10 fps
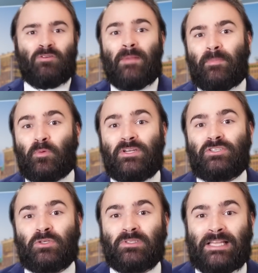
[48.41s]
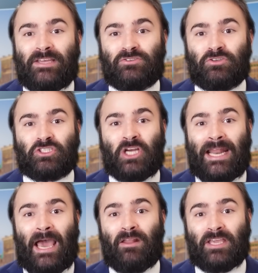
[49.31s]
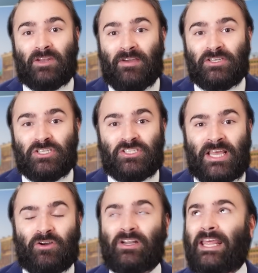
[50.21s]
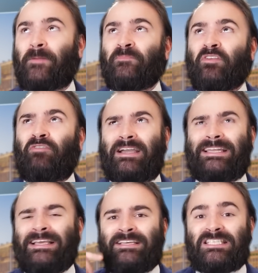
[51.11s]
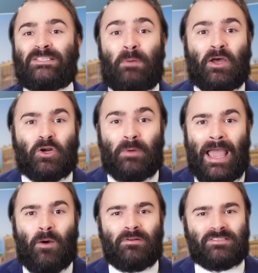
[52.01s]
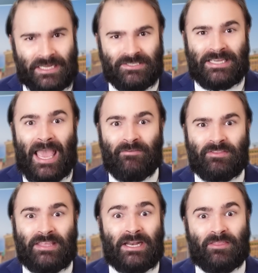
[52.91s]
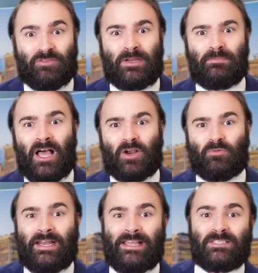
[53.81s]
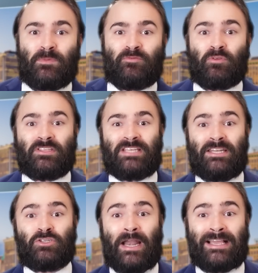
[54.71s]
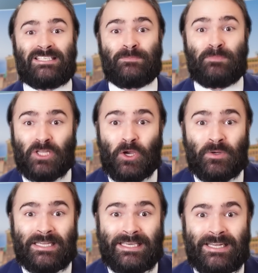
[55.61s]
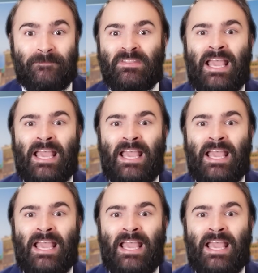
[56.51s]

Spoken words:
Remember when 2 lasers shot out of the convention center and like fucking spun around, slicing everything in a 3-block radius before the center exploded?